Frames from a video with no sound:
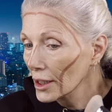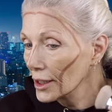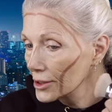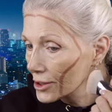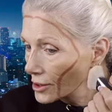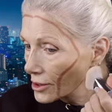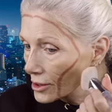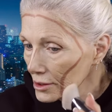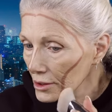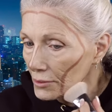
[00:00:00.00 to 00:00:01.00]
and she
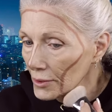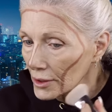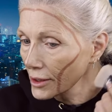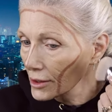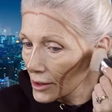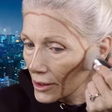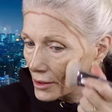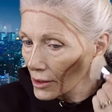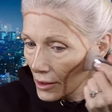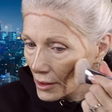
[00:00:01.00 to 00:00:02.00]
just she went like this